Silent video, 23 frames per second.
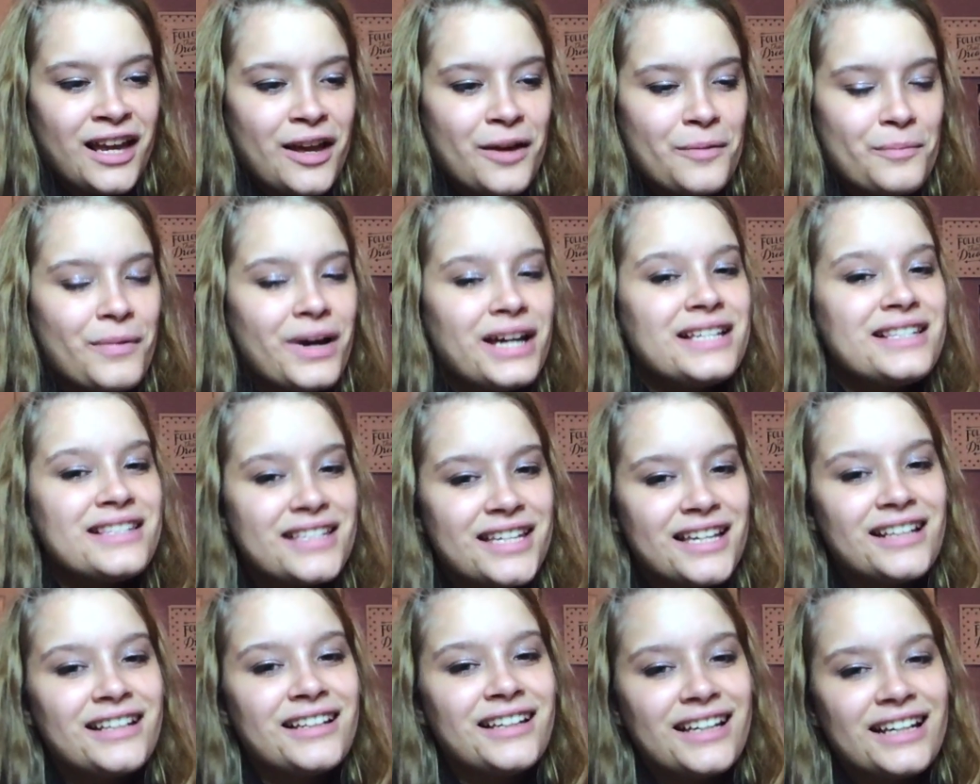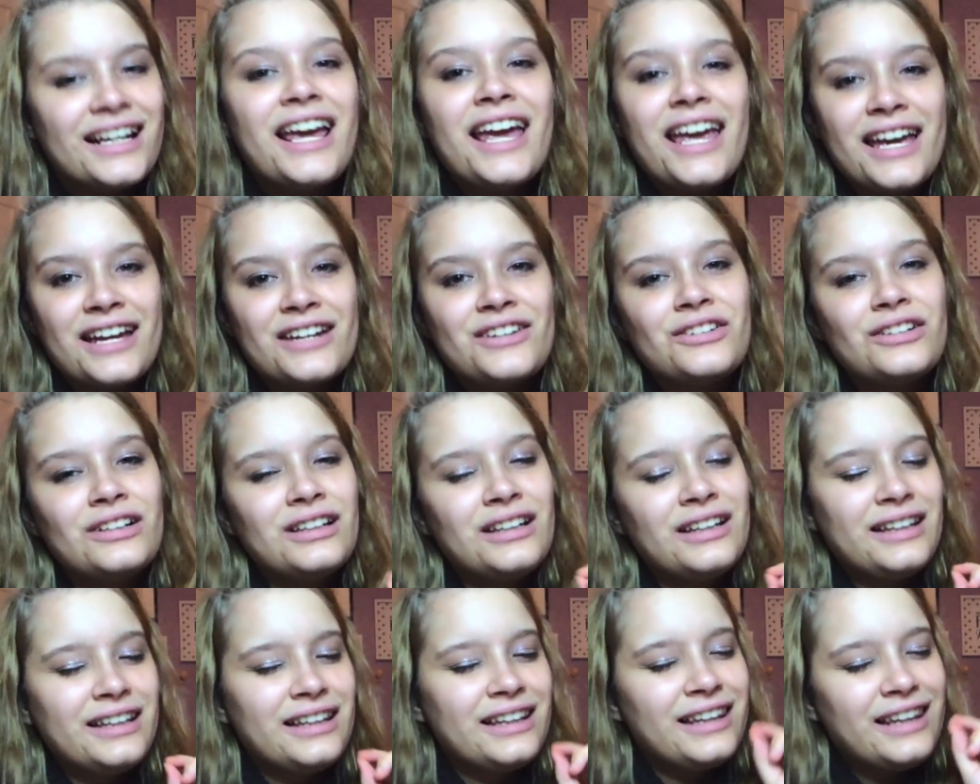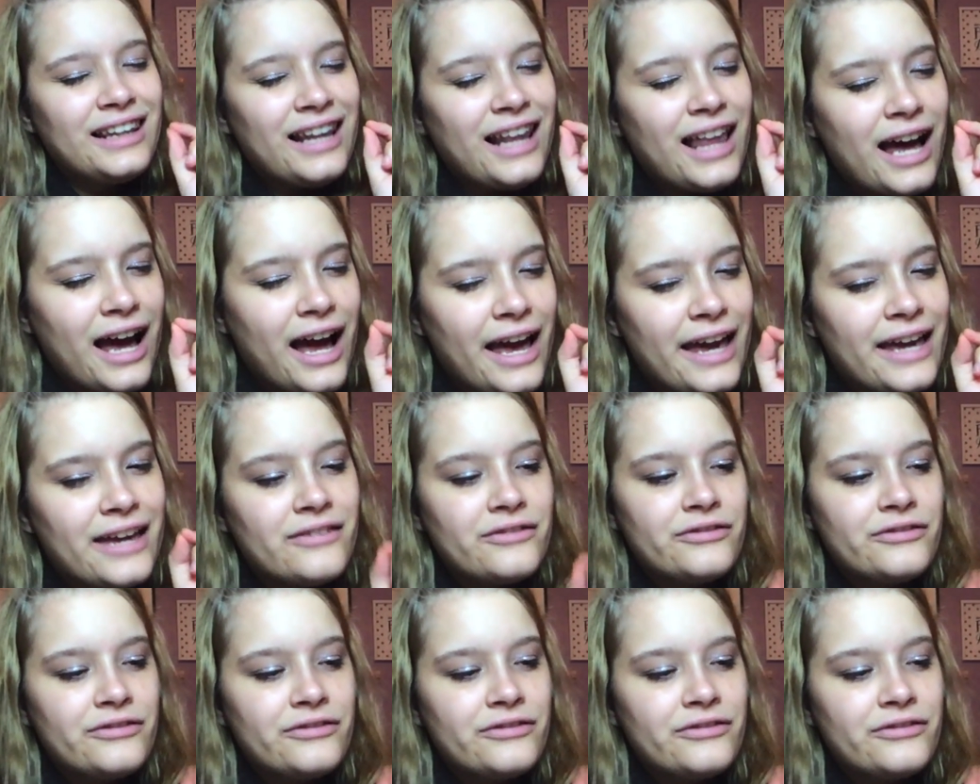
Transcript: my skin can handle light